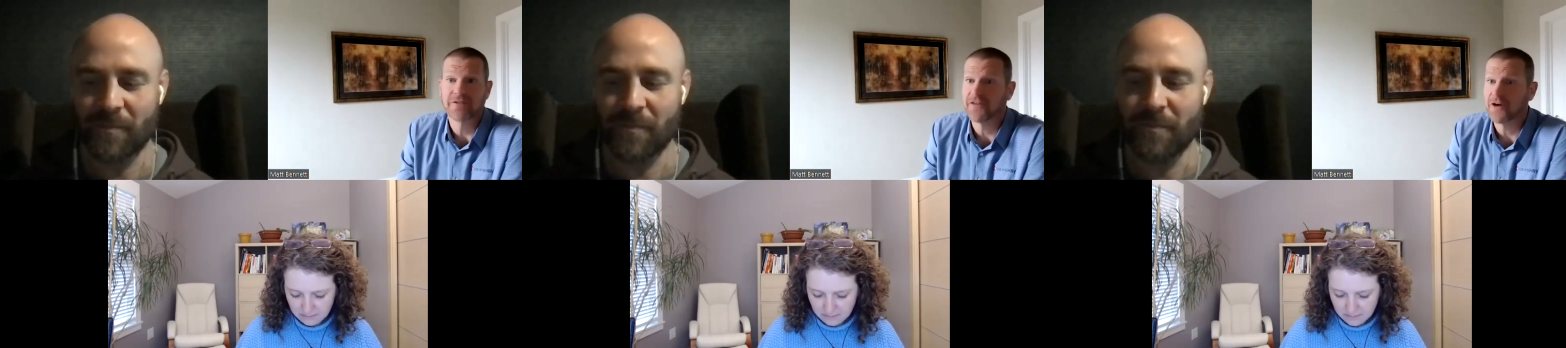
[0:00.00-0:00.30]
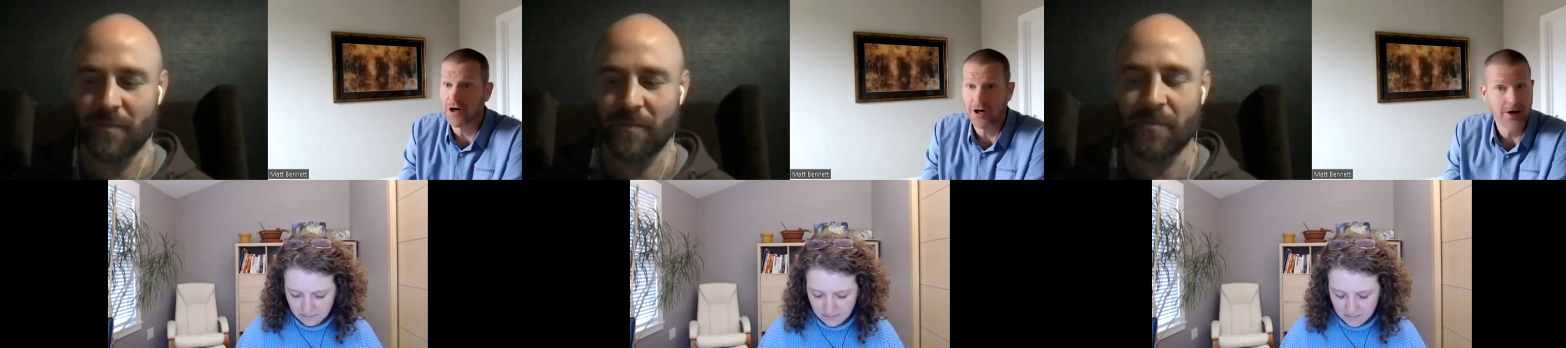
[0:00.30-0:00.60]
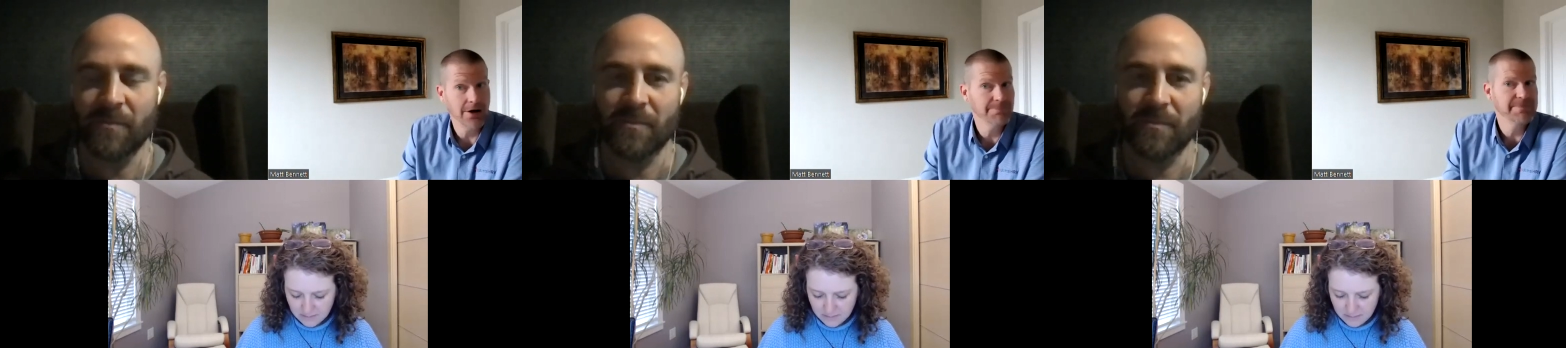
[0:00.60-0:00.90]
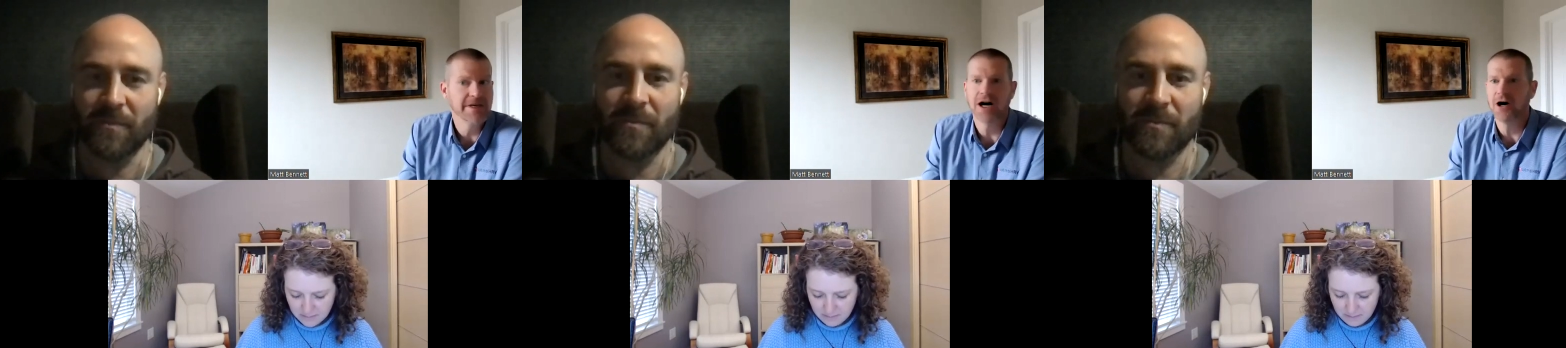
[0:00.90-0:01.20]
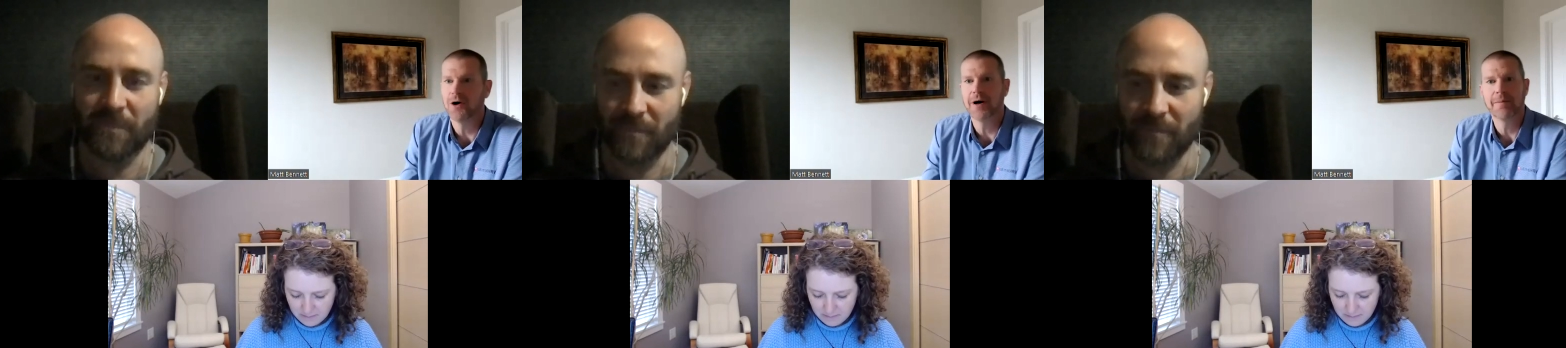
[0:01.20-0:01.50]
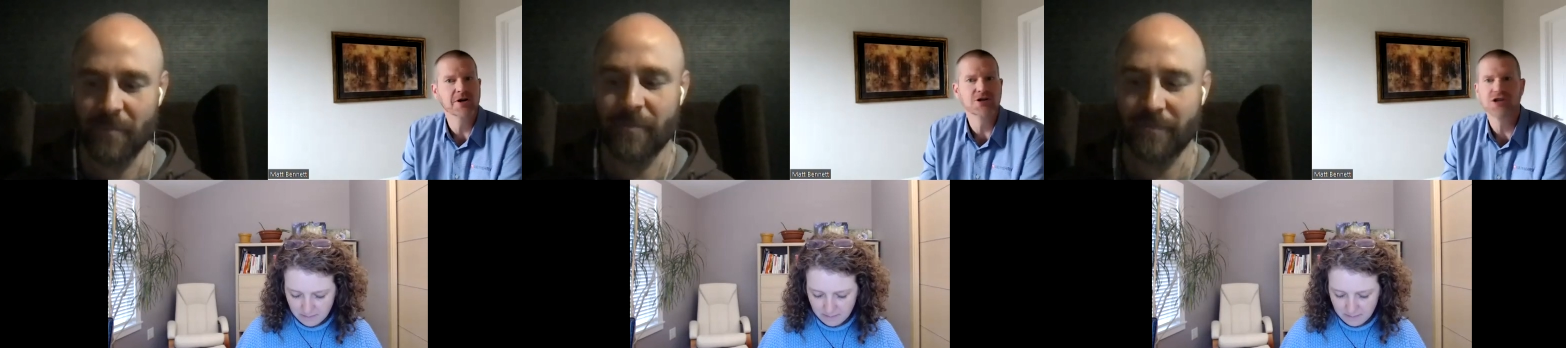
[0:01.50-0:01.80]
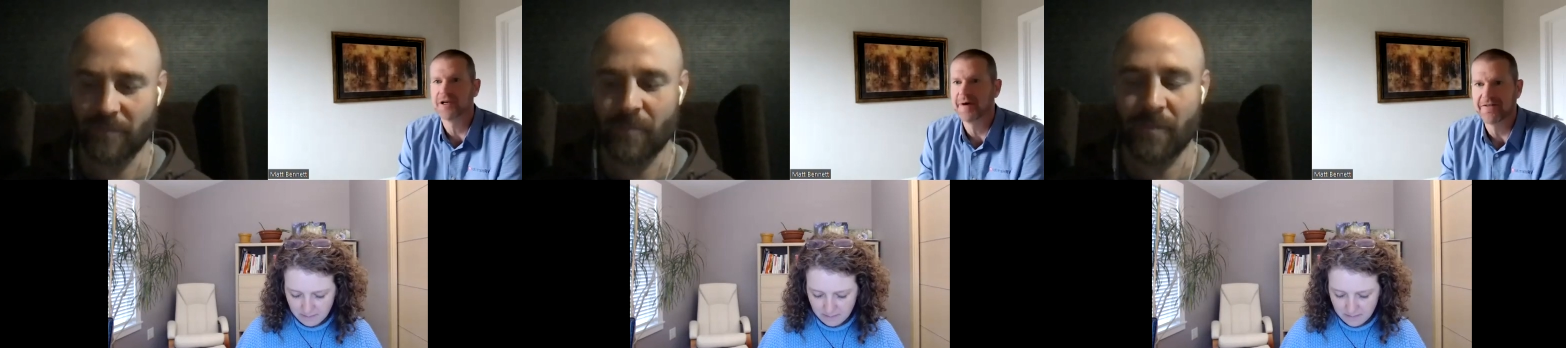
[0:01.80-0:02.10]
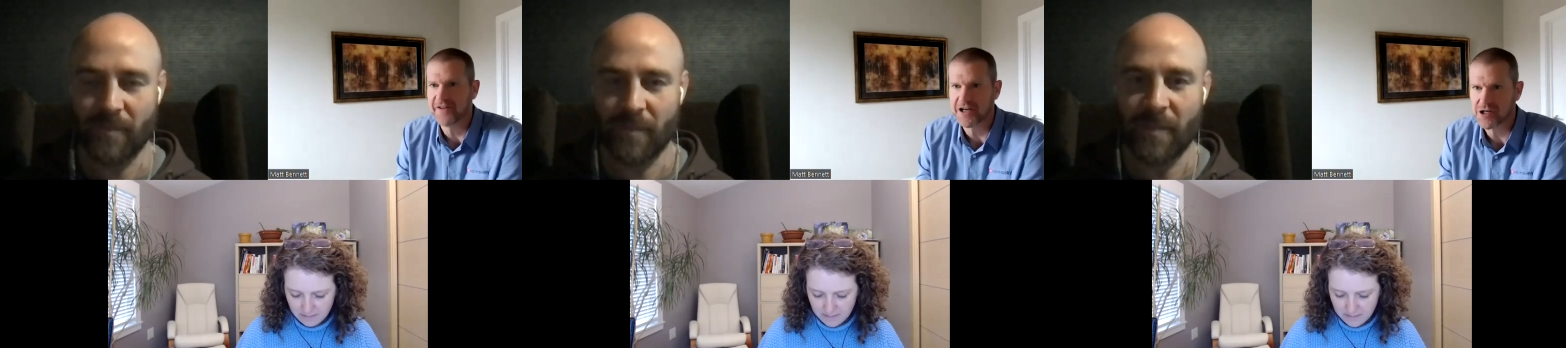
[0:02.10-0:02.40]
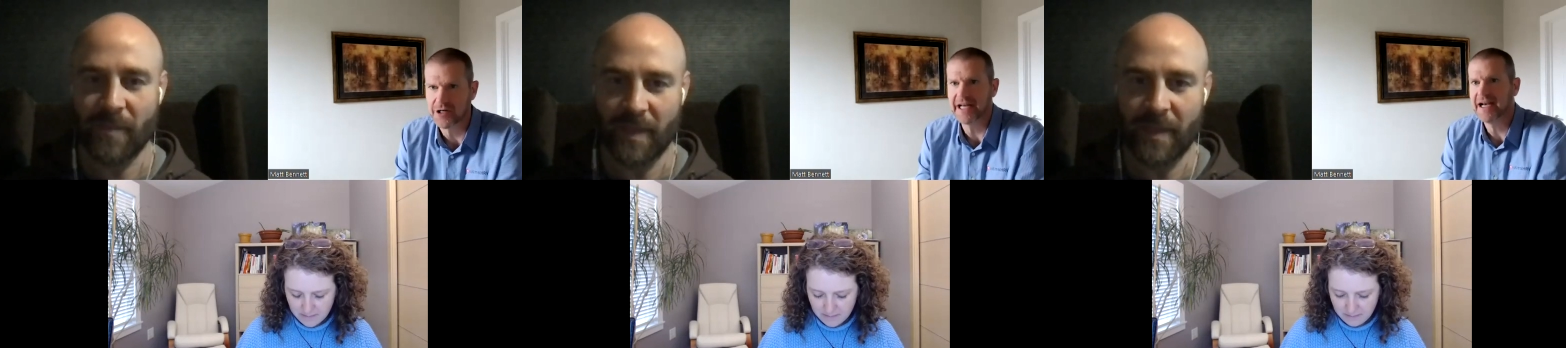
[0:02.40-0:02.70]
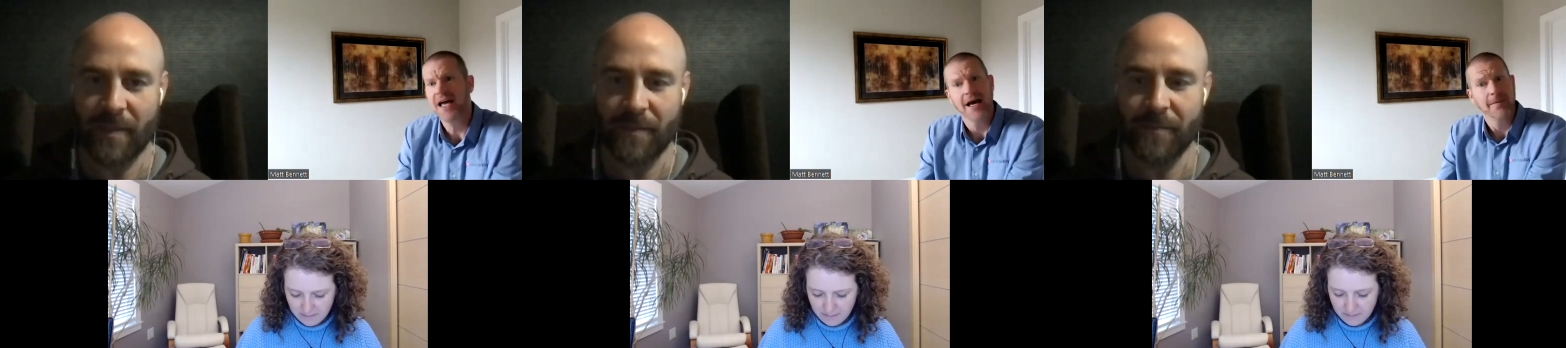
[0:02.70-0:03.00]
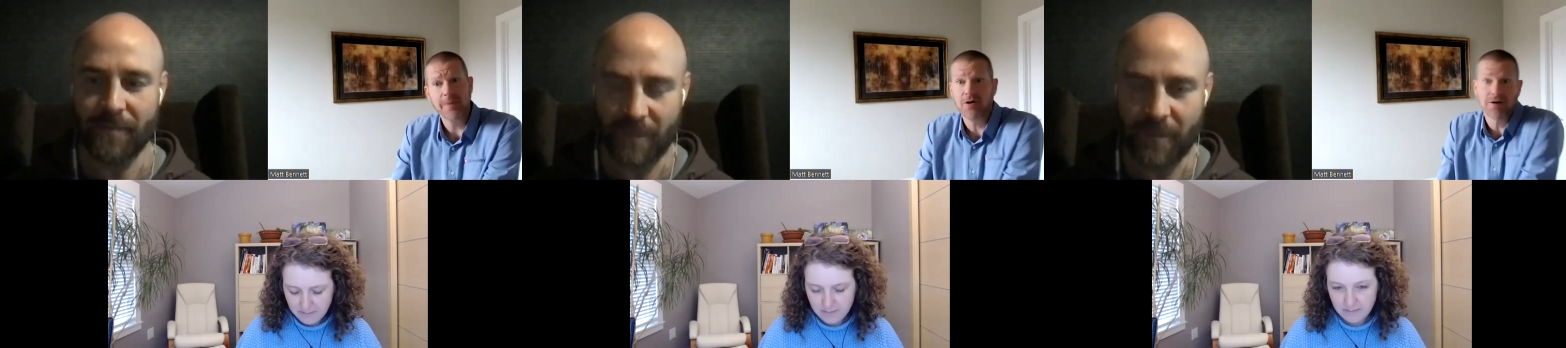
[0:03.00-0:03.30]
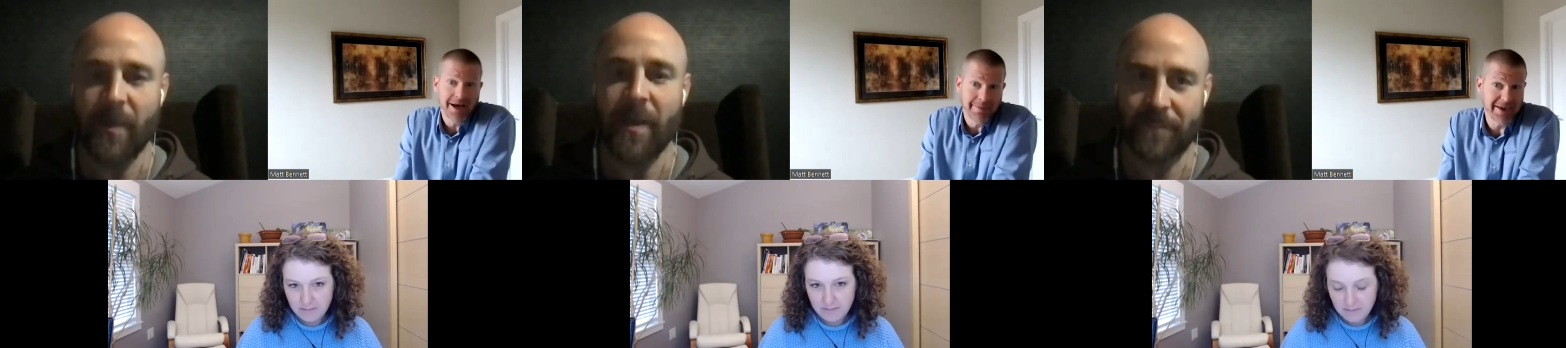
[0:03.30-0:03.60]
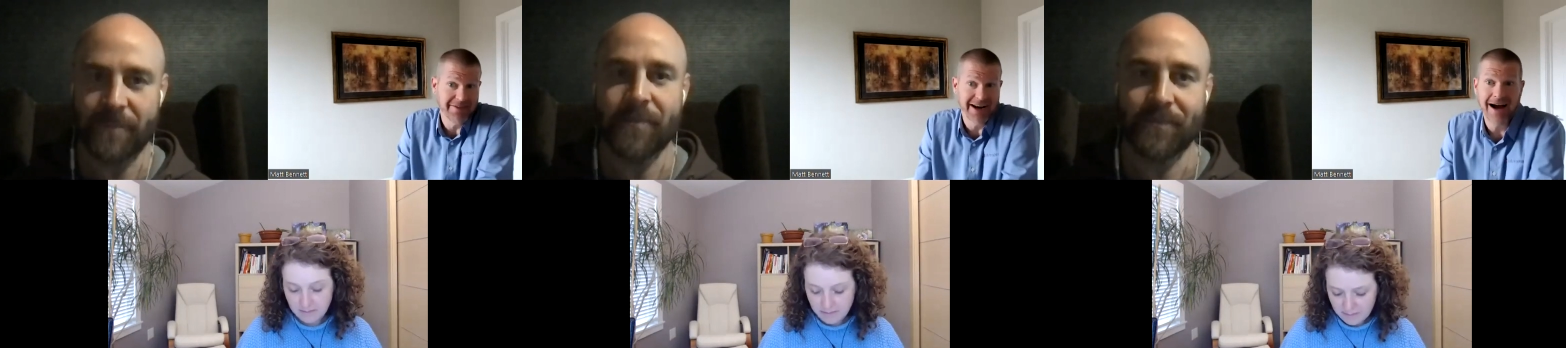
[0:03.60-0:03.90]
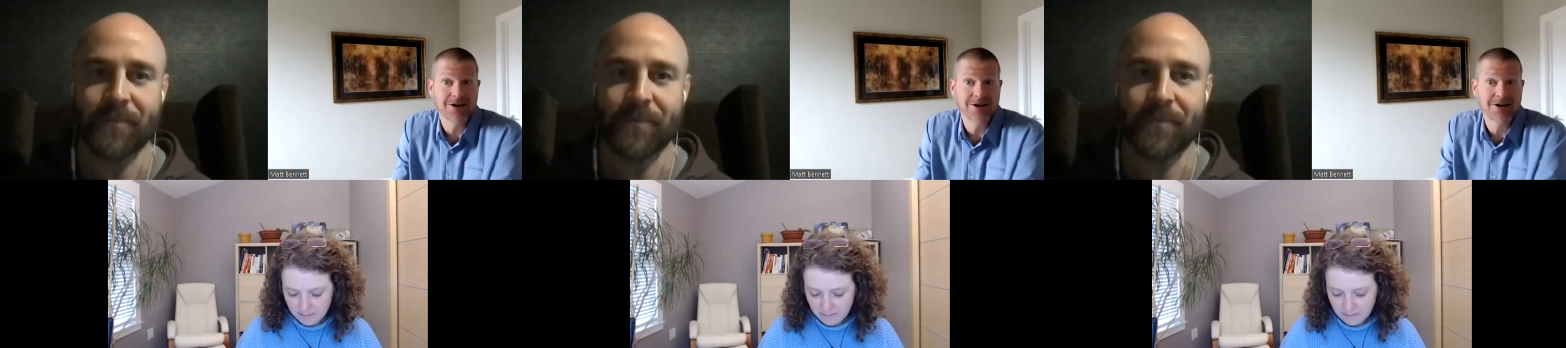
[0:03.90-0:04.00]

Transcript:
Speaker 1: referral, you know, mutually beneficial. And people come give